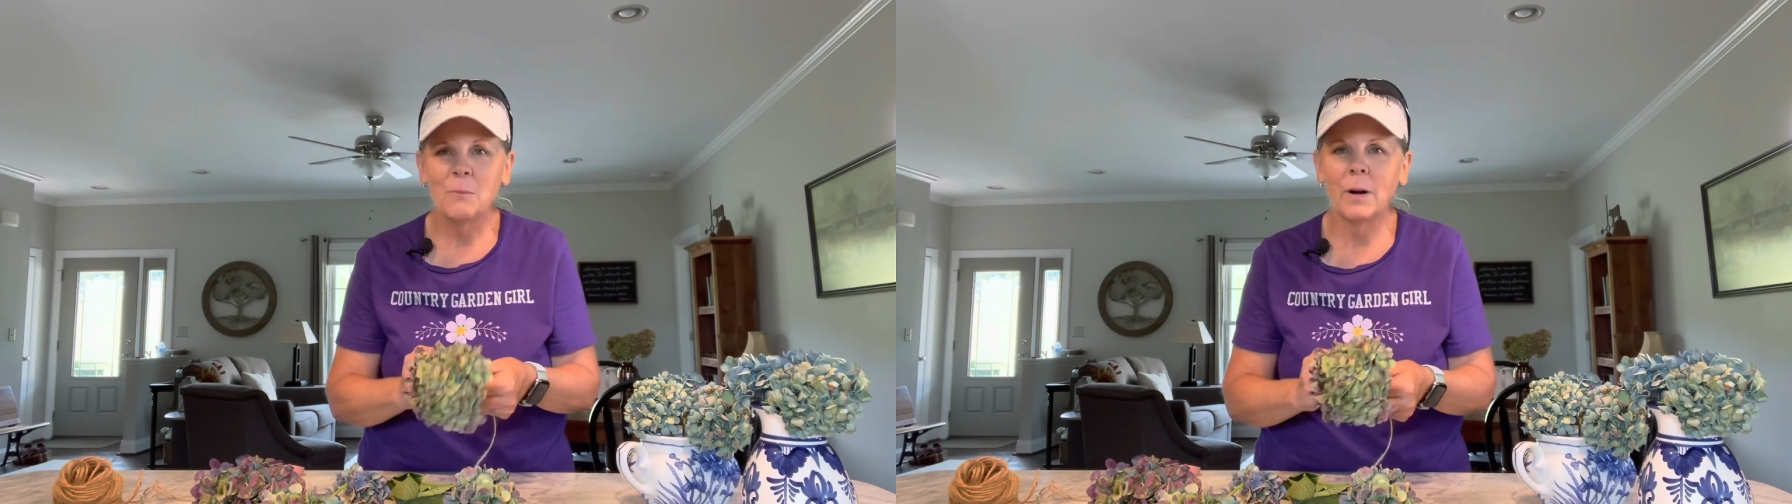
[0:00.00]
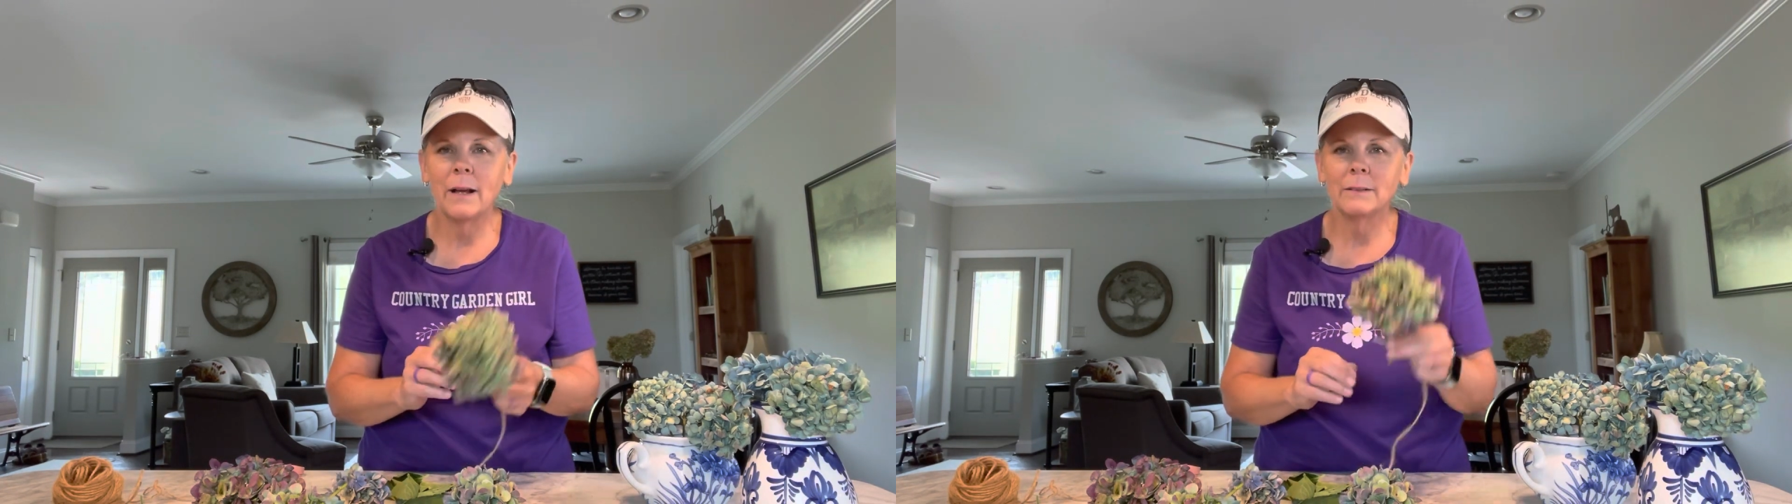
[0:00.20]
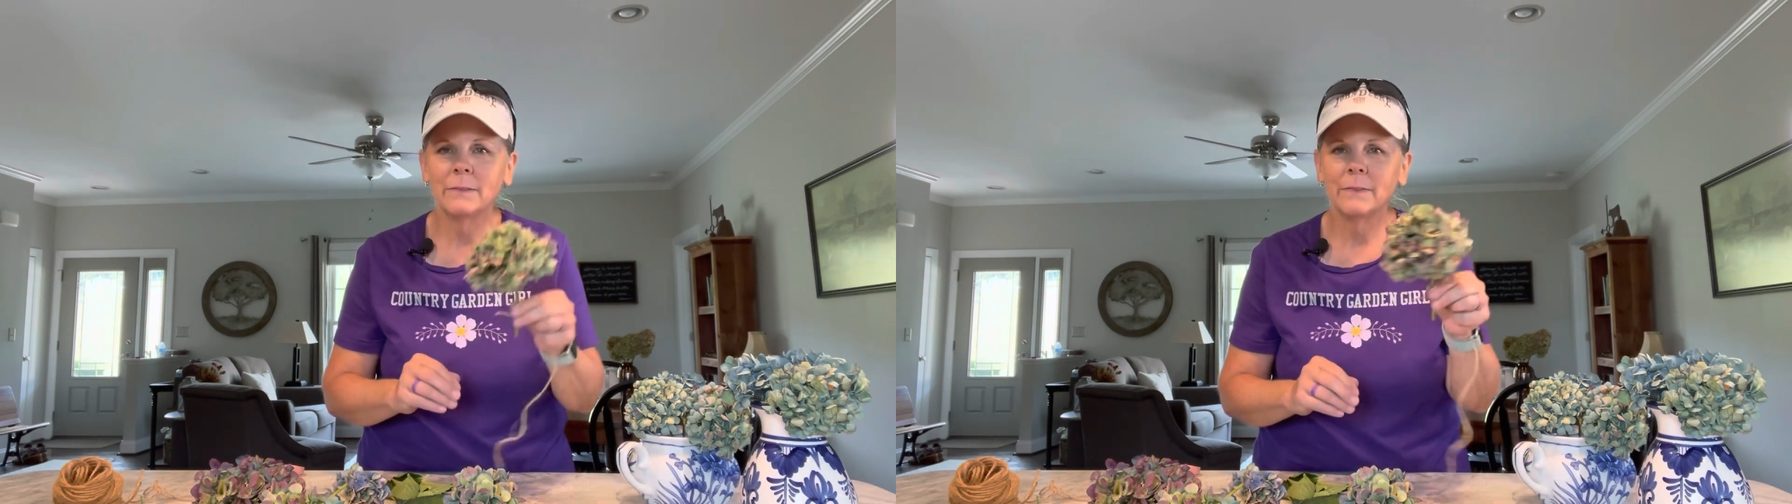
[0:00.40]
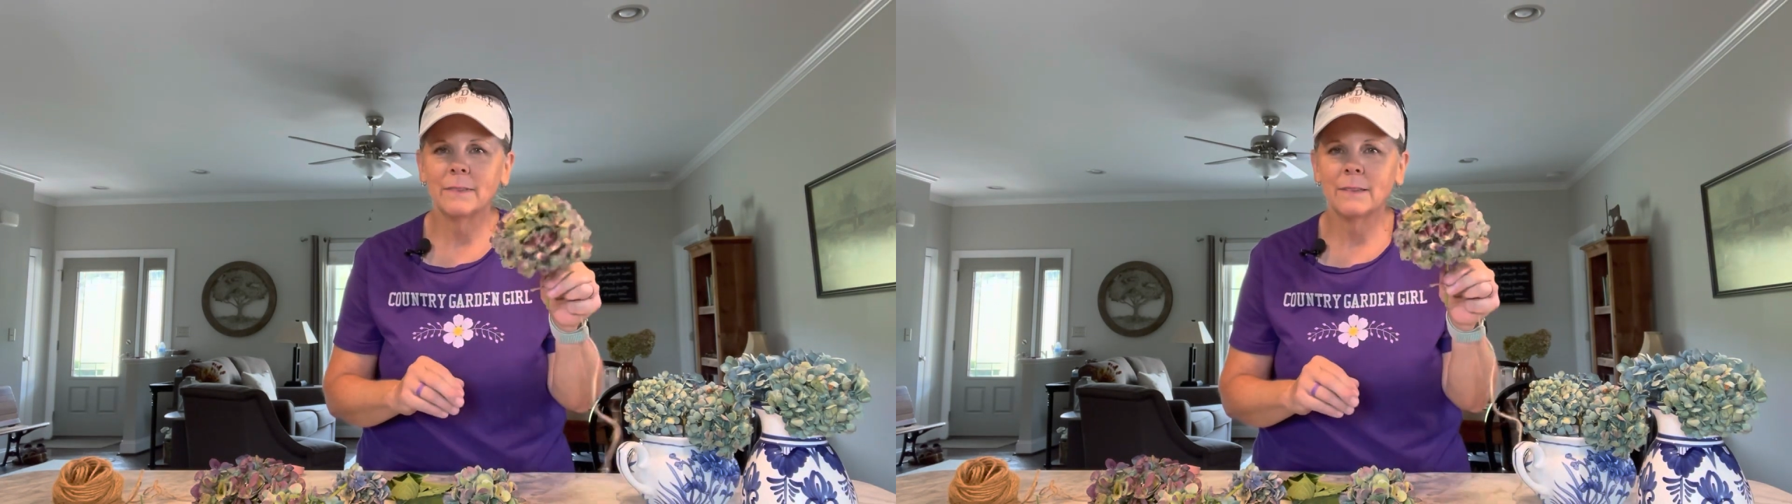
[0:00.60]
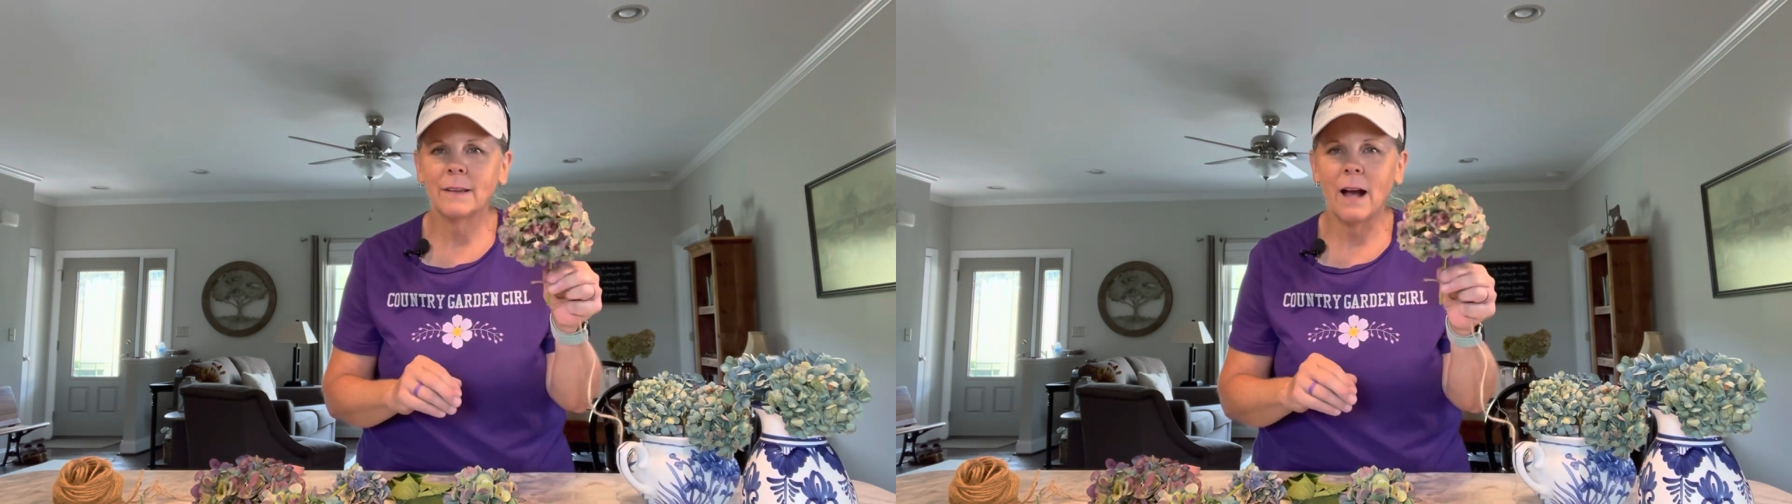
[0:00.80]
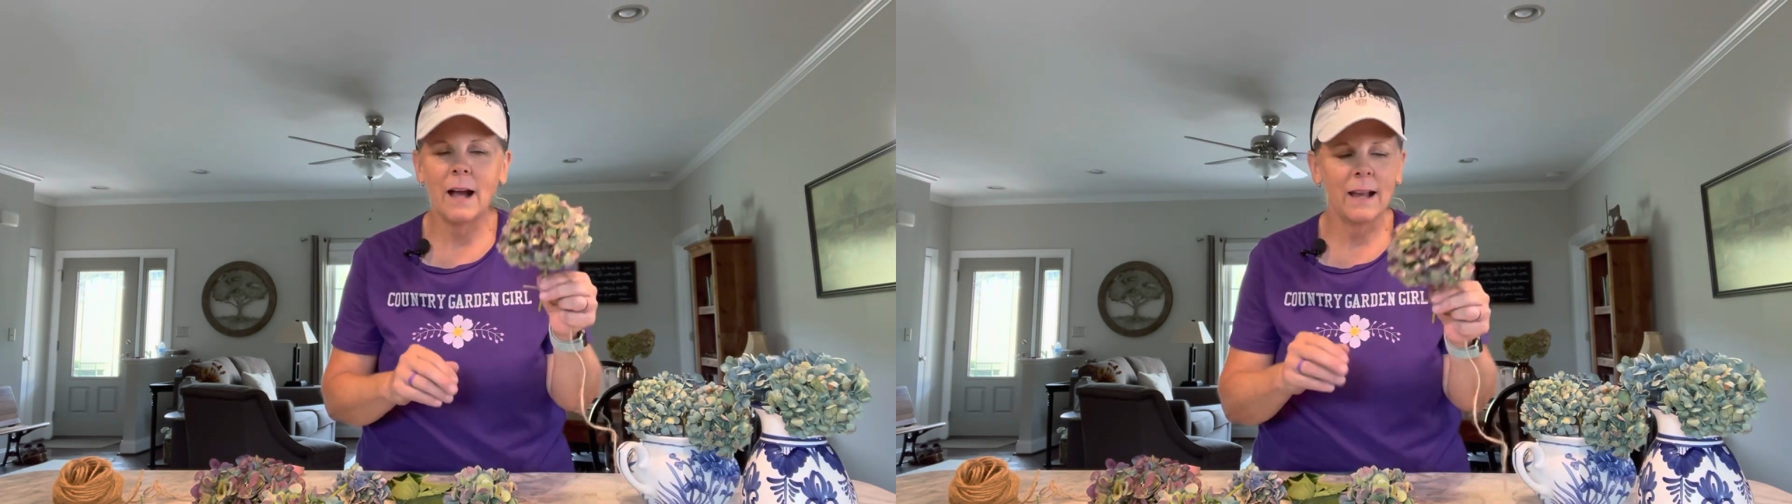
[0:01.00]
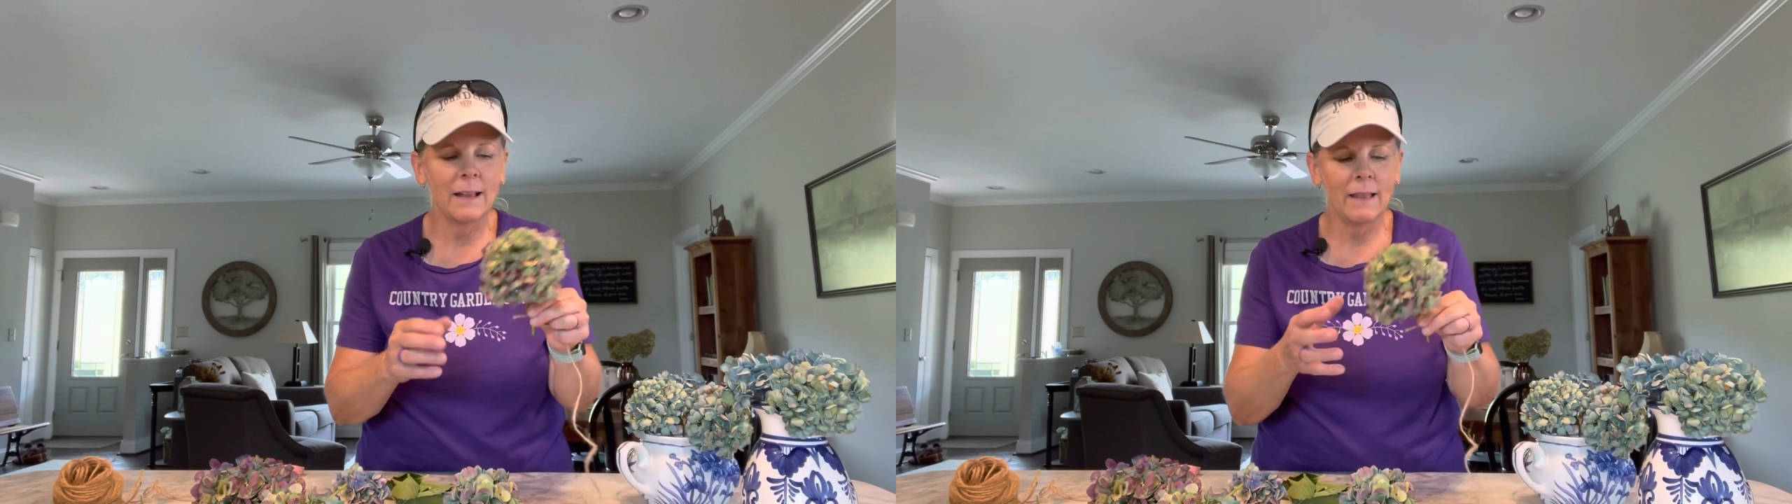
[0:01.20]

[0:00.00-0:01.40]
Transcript: but I